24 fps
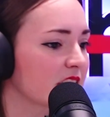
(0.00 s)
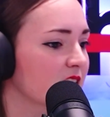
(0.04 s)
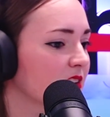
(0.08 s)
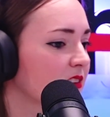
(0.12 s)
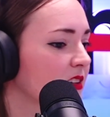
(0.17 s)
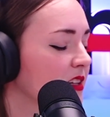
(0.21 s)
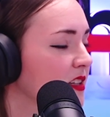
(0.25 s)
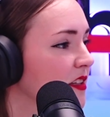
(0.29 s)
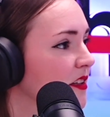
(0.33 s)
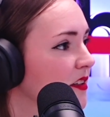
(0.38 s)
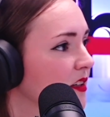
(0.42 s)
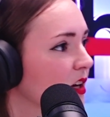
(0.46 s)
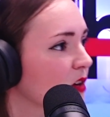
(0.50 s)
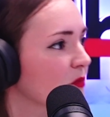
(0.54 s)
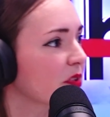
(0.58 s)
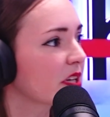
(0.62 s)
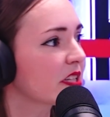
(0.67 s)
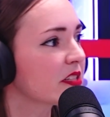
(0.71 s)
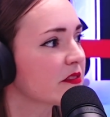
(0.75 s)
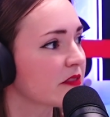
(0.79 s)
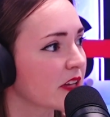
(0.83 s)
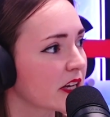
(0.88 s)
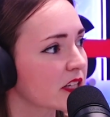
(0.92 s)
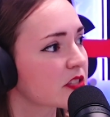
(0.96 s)
I think
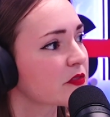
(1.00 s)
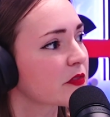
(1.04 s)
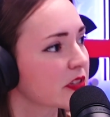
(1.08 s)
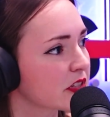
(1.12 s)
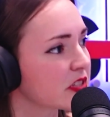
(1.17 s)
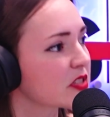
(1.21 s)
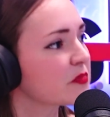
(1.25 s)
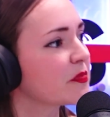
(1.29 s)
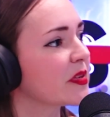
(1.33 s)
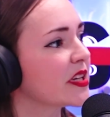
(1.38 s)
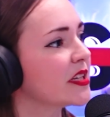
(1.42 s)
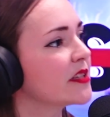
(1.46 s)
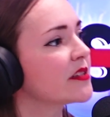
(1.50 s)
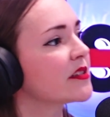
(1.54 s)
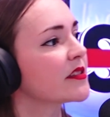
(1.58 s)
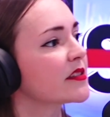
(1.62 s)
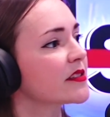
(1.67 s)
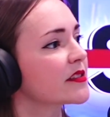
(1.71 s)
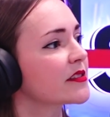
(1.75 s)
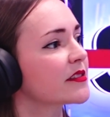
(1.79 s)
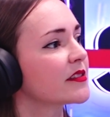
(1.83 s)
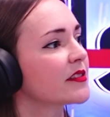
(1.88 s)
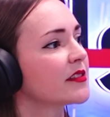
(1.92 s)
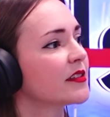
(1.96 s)
that's for the
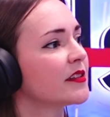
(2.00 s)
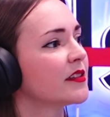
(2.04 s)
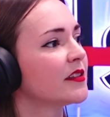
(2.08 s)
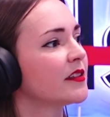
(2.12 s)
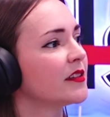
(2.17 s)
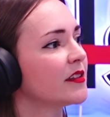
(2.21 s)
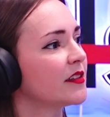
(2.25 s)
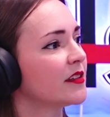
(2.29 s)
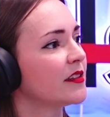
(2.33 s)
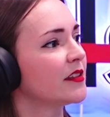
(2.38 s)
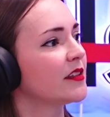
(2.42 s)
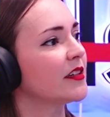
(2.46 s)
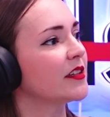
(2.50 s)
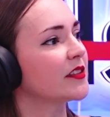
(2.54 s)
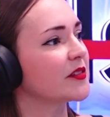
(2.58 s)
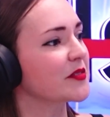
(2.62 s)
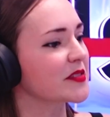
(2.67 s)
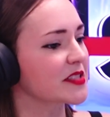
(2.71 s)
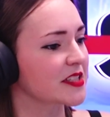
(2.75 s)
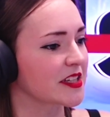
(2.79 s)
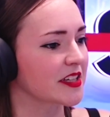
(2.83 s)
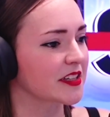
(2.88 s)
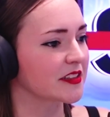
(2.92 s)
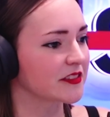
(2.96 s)
speakers. And I
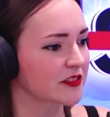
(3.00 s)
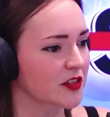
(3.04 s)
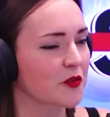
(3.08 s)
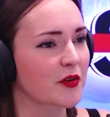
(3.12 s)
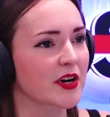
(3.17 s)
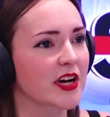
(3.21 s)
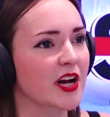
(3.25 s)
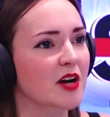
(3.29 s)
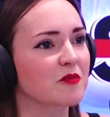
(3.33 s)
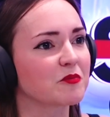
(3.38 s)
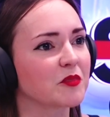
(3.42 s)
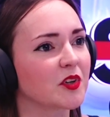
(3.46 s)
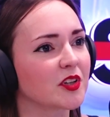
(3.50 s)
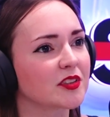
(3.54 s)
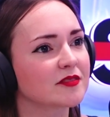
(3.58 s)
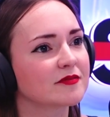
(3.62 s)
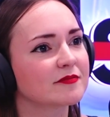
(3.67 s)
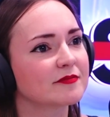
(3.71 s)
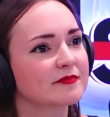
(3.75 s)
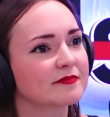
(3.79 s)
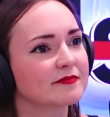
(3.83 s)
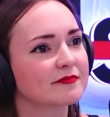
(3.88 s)
was like, no, I am one.